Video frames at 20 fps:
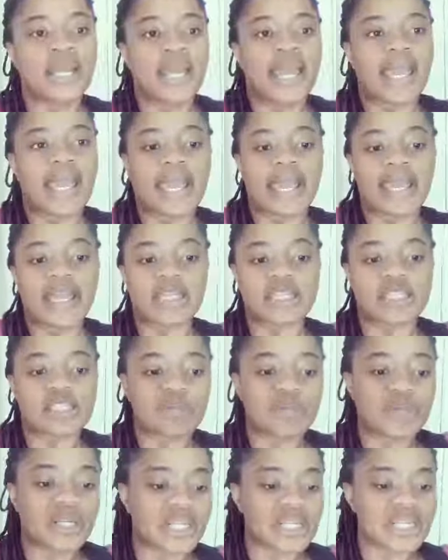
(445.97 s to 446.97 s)
And
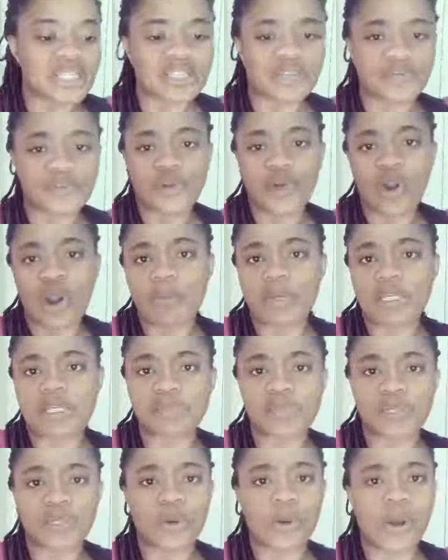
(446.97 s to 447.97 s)
please, if you comment
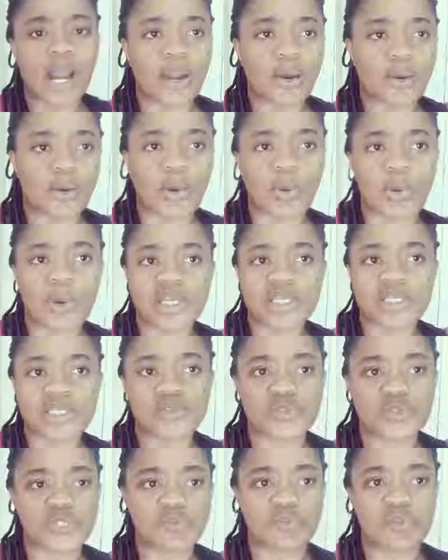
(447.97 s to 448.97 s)
below, I always
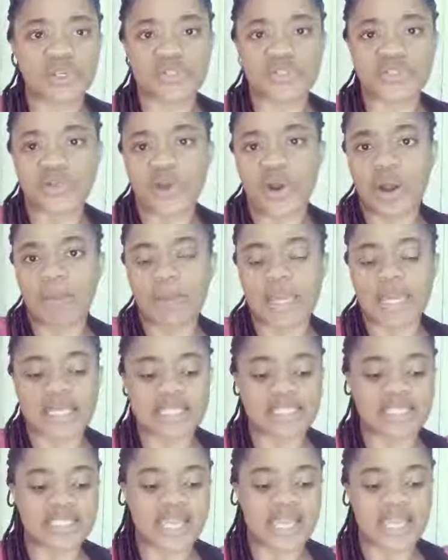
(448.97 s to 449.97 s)
respond to
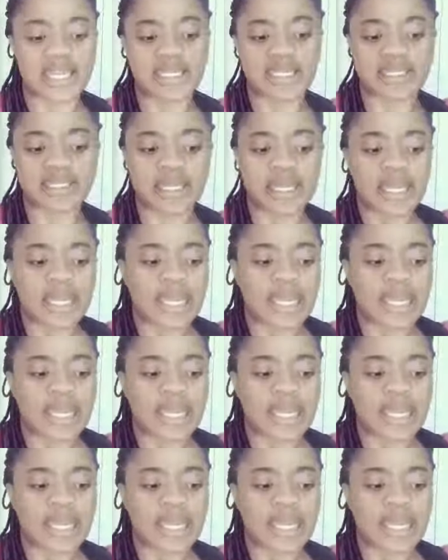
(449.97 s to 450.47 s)
comments, and